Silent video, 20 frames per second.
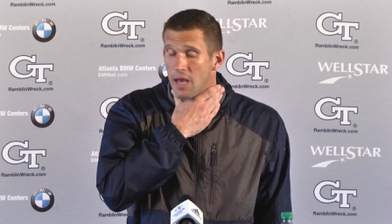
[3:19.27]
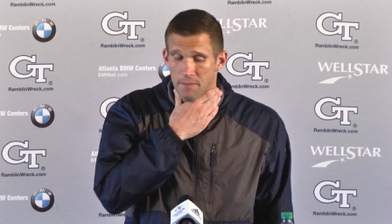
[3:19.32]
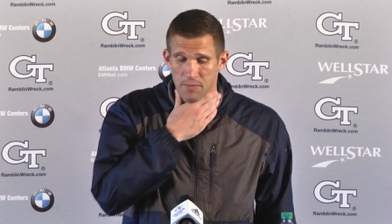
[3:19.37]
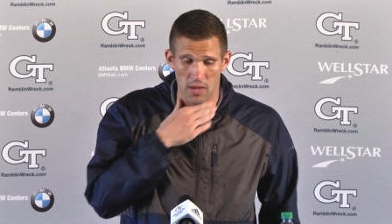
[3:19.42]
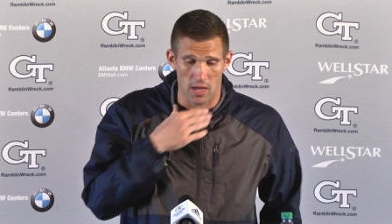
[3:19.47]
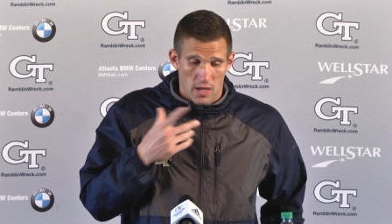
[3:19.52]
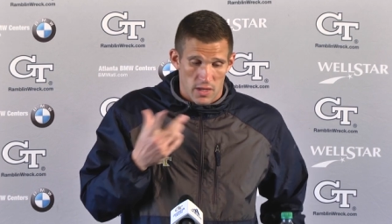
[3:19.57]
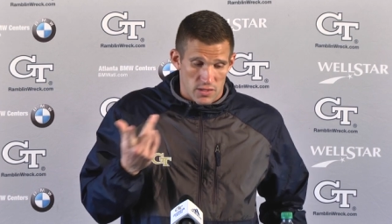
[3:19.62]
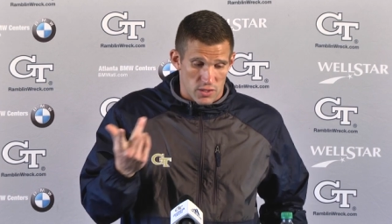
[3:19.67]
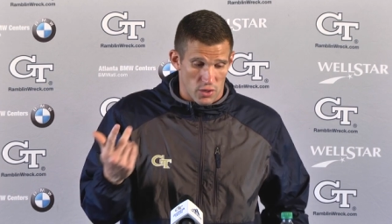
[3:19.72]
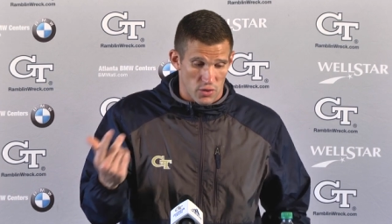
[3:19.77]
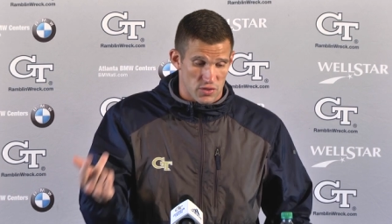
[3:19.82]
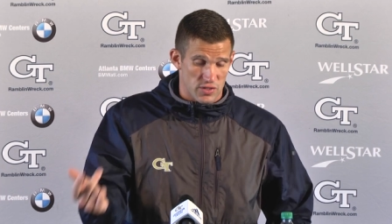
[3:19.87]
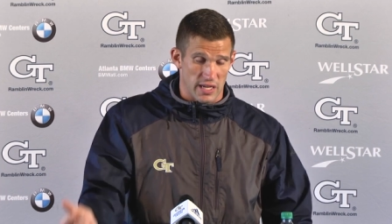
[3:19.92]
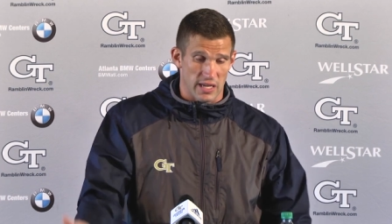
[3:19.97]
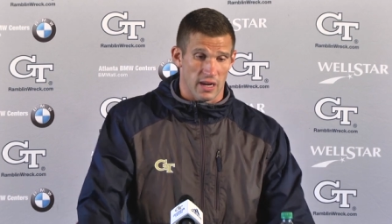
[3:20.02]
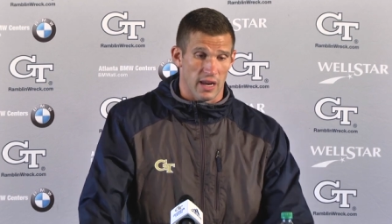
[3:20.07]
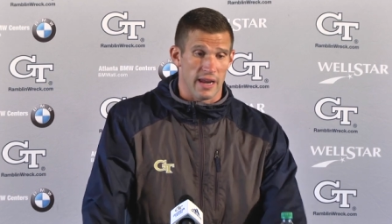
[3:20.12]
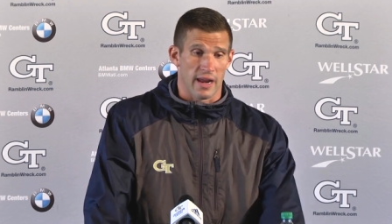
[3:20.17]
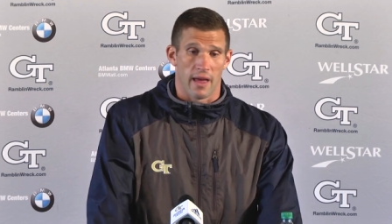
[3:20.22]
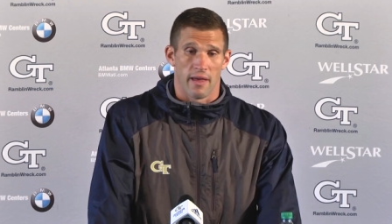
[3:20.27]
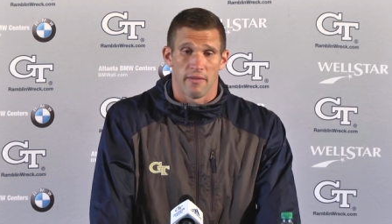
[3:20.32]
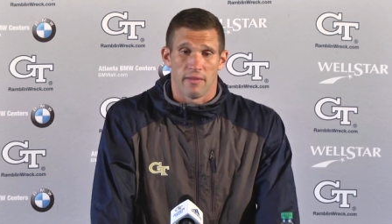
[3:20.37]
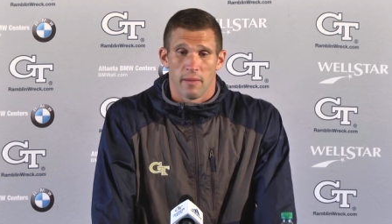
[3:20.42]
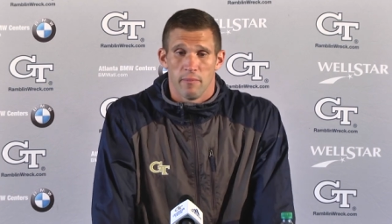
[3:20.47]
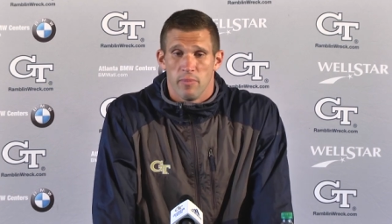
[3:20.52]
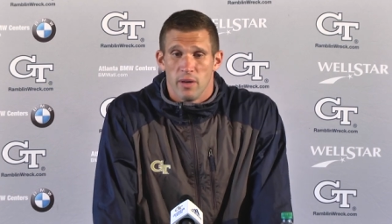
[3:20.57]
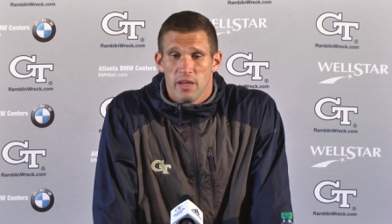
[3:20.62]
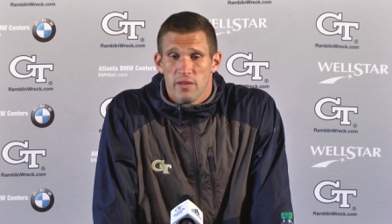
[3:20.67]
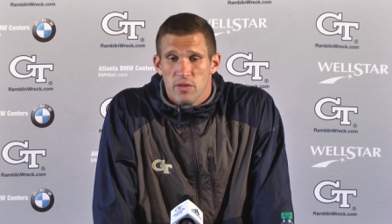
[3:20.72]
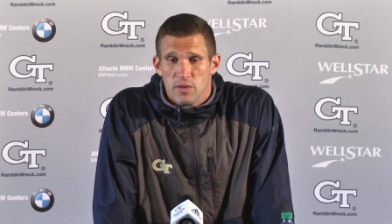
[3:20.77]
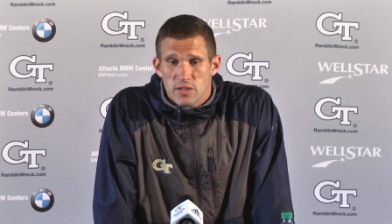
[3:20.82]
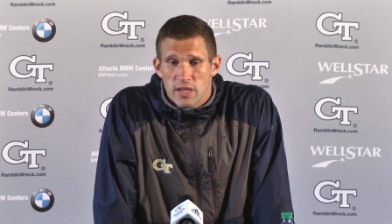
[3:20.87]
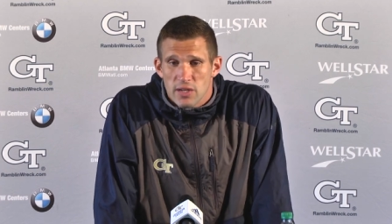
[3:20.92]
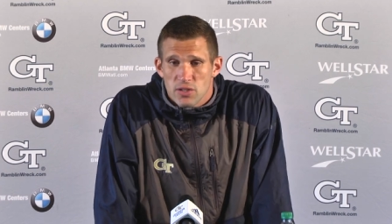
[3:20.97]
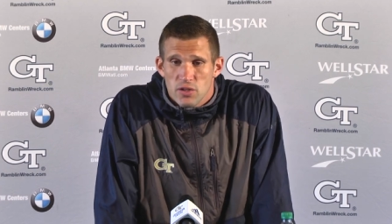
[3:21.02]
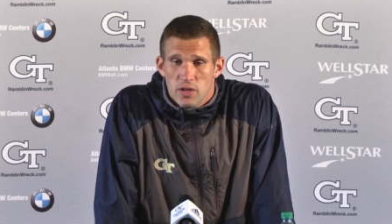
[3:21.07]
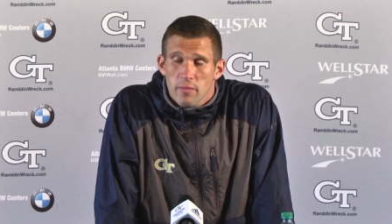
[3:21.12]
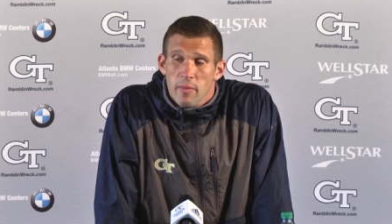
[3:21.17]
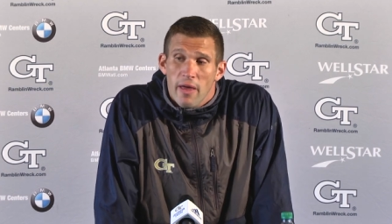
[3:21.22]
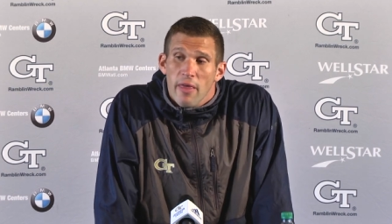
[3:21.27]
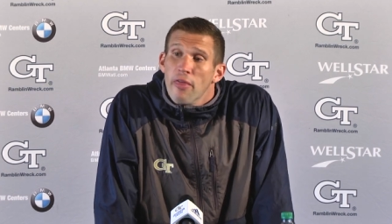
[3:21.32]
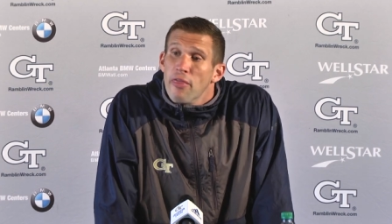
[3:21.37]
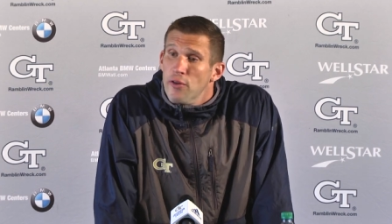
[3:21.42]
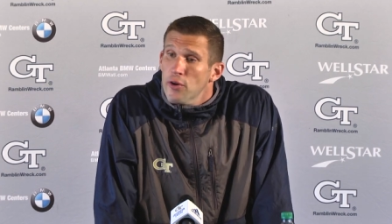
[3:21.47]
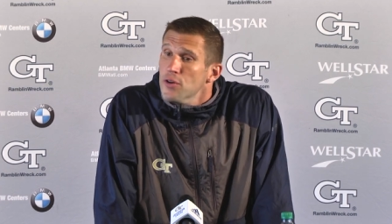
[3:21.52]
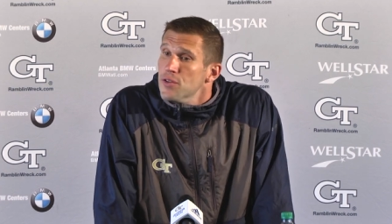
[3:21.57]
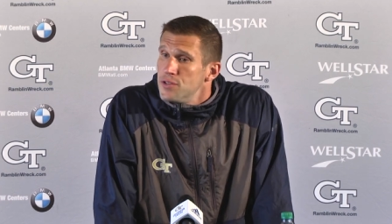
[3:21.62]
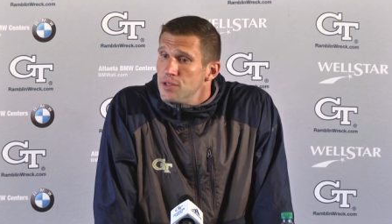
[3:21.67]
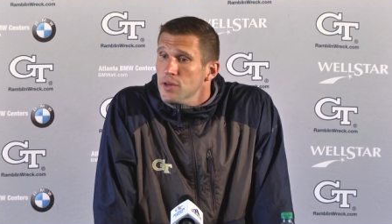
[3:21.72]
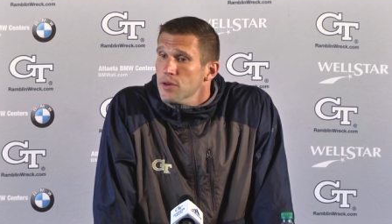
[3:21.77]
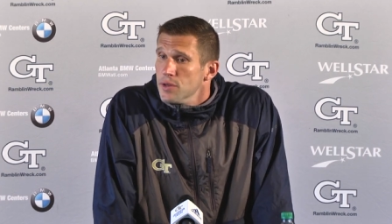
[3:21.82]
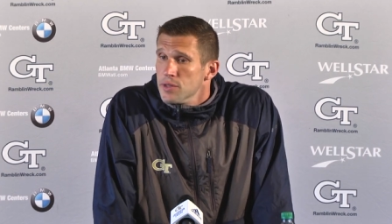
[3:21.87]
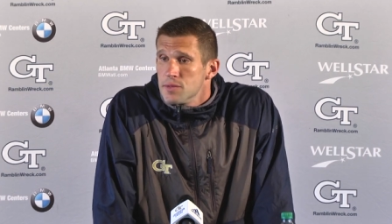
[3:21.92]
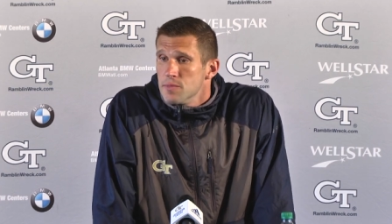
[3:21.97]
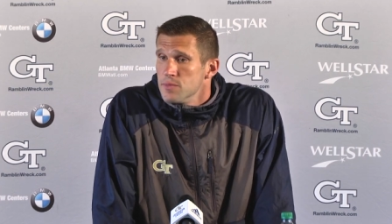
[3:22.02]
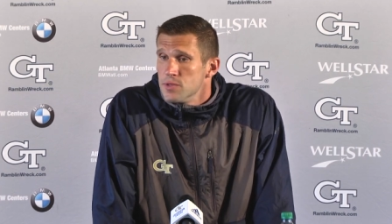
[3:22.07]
Yep. So you say late, I believe he was actually in by the third series.